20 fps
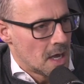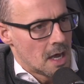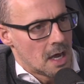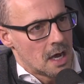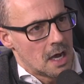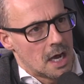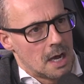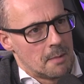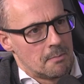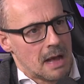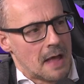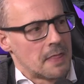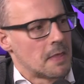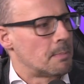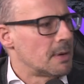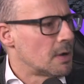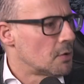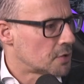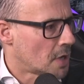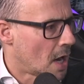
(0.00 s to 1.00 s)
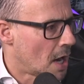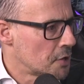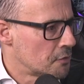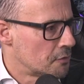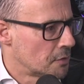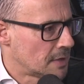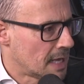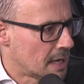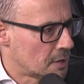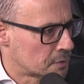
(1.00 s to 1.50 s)
um, and the bill's a
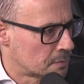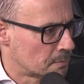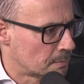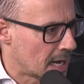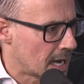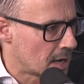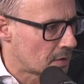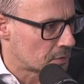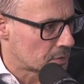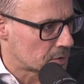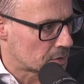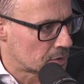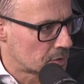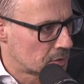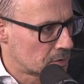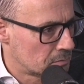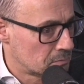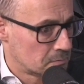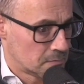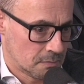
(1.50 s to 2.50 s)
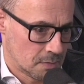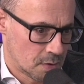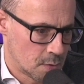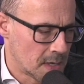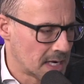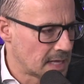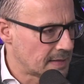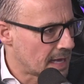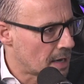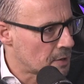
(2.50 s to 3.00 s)
hundred thousand pounds,
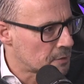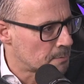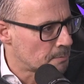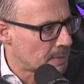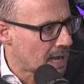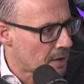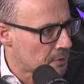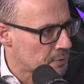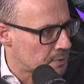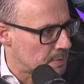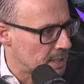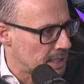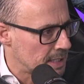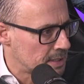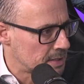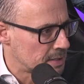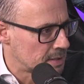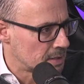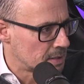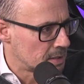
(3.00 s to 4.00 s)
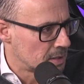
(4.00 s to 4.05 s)
twenty thousand pounds please.